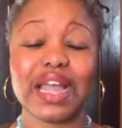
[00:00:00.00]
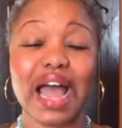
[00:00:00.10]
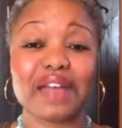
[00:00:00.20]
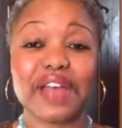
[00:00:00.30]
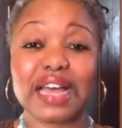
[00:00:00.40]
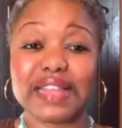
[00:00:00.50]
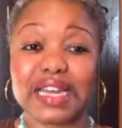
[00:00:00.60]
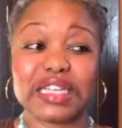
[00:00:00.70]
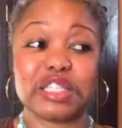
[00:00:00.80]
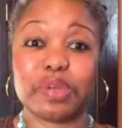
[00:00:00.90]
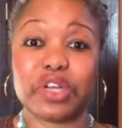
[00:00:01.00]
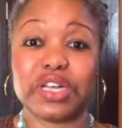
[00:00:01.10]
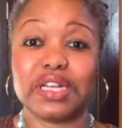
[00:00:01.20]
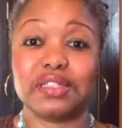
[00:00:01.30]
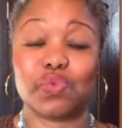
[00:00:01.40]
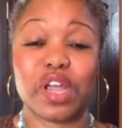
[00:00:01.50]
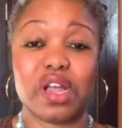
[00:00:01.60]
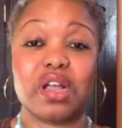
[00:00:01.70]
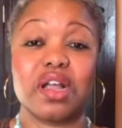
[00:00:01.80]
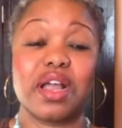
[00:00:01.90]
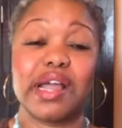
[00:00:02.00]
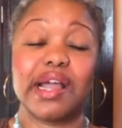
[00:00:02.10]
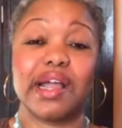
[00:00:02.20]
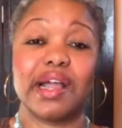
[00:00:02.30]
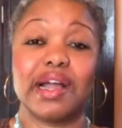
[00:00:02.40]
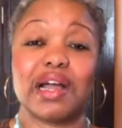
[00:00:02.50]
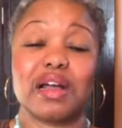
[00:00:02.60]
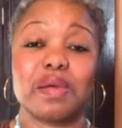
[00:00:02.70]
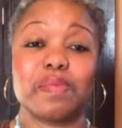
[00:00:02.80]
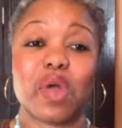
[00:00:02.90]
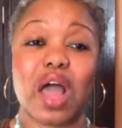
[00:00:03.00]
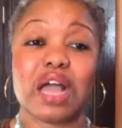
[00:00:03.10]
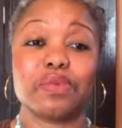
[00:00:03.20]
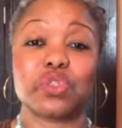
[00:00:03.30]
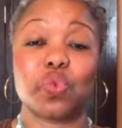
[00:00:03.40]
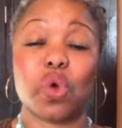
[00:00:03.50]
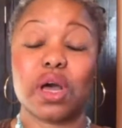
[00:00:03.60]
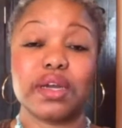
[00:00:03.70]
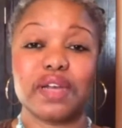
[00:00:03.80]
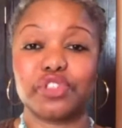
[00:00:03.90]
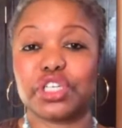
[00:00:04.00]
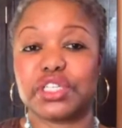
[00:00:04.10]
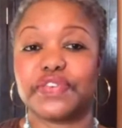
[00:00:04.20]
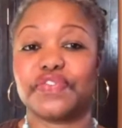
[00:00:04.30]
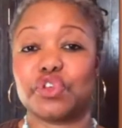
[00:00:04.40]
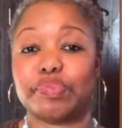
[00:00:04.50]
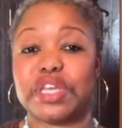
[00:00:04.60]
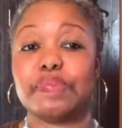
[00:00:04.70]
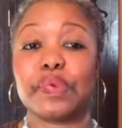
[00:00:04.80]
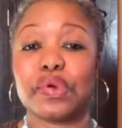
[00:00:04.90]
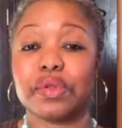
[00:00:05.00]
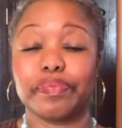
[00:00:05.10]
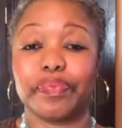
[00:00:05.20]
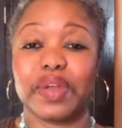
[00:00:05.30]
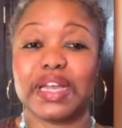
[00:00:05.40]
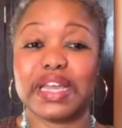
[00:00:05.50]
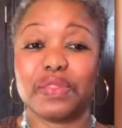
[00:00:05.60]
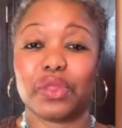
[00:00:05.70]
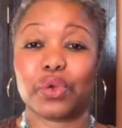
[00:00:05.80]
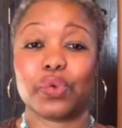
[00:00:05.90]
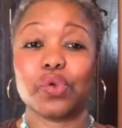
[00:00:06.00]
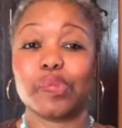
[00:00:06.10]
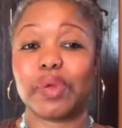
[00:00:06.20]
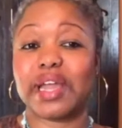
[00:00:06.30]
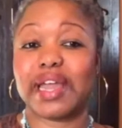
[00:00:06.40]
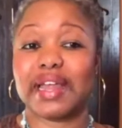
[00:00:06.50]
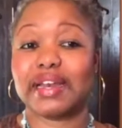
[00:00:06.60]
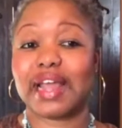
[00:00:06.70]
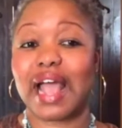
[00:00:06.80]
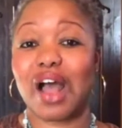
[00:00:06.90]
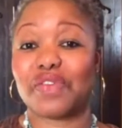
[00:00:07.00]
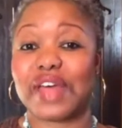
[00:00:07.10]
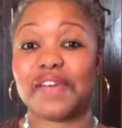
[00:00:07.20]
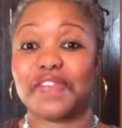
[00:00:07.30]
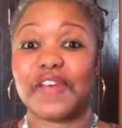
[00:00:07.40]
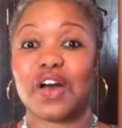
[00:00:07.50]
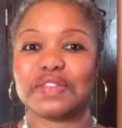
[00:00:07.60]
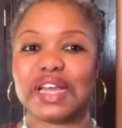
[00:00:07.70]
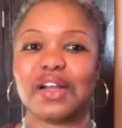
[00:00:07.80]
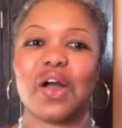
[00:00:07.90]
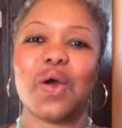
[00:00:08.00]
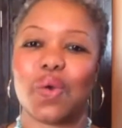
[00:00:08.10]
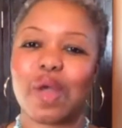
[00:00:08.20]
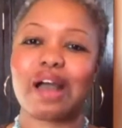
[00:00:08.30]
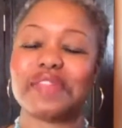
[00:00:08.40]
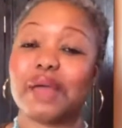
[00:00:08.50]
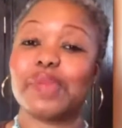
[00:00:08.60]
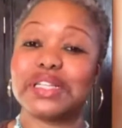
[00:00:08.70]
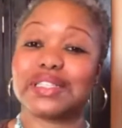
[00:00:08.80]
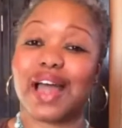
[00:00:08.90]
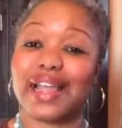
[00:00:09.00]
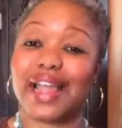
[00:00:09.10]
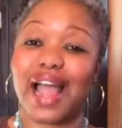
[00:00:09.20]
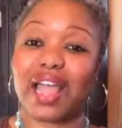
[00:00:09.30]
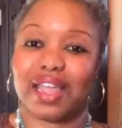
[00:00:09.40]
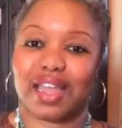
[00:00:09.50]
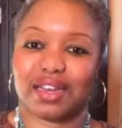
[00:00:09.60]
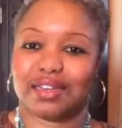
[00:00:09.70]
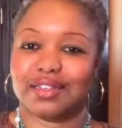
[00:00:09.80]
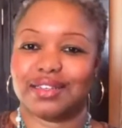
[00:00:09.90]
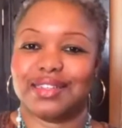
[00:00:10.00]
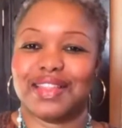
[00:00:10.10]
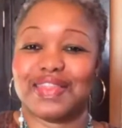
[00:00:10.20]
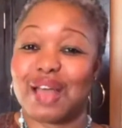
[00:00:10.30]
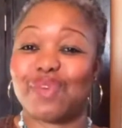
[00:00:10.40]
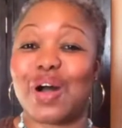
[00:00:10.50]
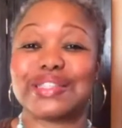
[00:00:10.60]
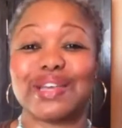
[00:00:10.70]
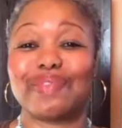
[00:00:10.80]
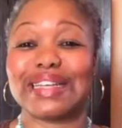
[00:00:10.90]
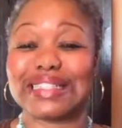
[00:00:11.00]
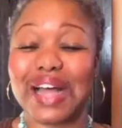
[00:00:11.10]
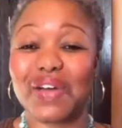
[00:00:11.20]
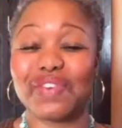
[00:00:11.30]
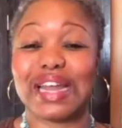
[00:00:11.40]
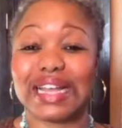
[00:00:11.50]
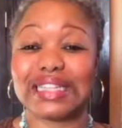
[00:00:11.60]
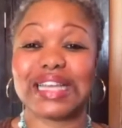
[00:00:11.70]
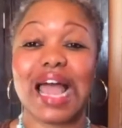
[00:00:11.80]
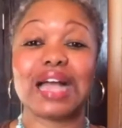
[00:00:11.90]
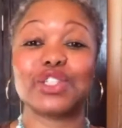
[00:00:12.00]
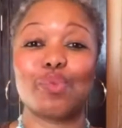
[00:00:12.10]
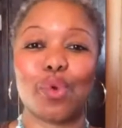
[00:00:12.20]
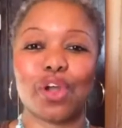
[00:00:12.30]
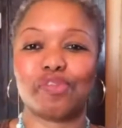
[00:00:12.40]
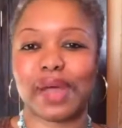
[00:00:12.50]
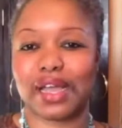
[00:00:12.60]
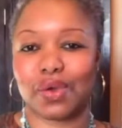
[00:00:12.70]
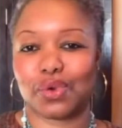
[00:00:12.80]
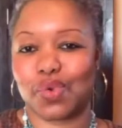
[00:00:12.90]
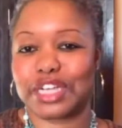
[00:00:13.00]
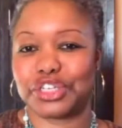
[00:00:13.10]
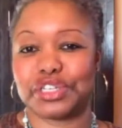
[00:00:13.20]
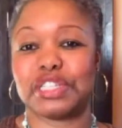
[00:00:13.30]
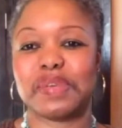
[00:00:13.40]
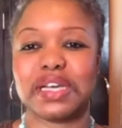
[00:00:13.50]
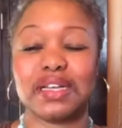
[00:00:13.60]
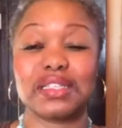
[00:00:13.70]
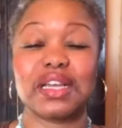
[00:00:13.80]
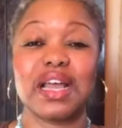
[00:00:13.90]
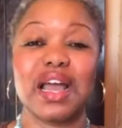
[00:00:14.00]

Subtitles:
I've had that experience where I was one of just a few people in the group, and how that felt like, oh, wow, that means I get them all to myself, and I get to ask more of my own questions, because